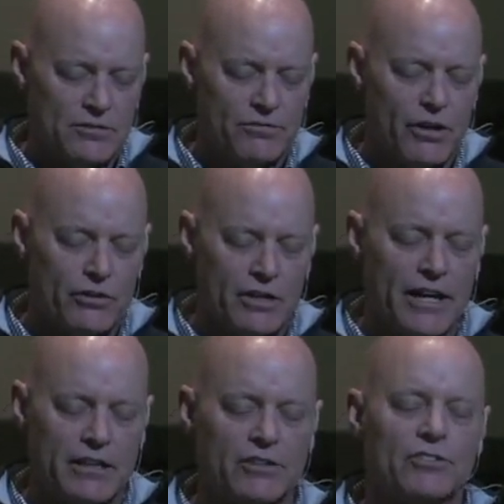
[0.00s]
Father,
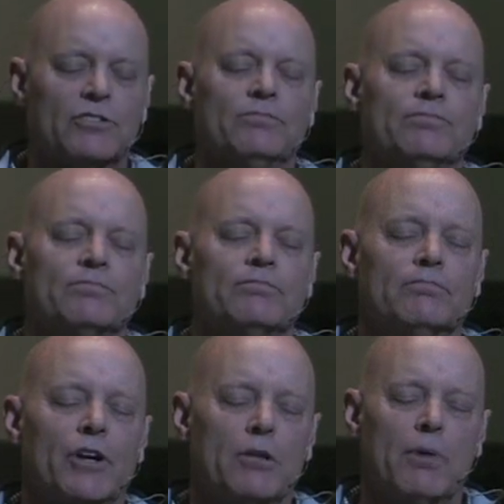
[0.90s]
guide us.
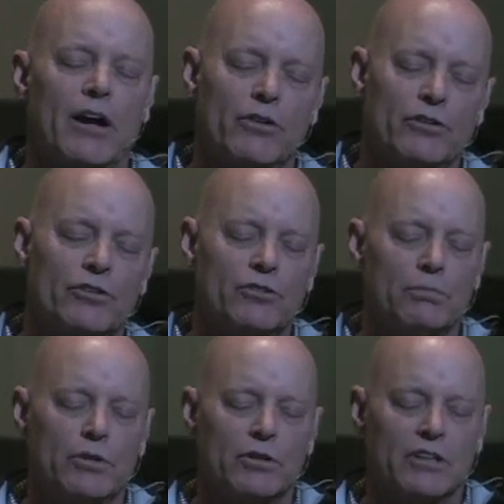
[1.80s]
By the power of your
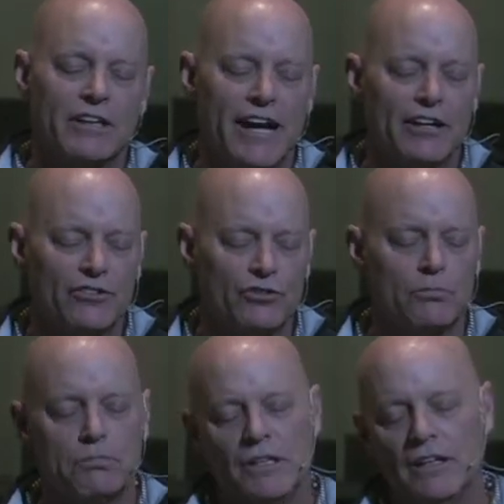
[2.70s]
Spirit, guide us
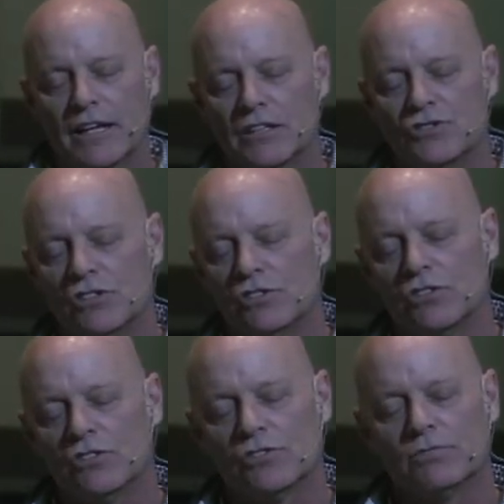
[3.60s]
to be like
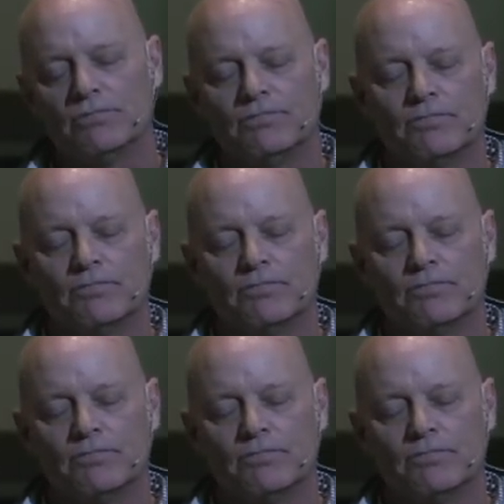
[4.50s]
Jesus.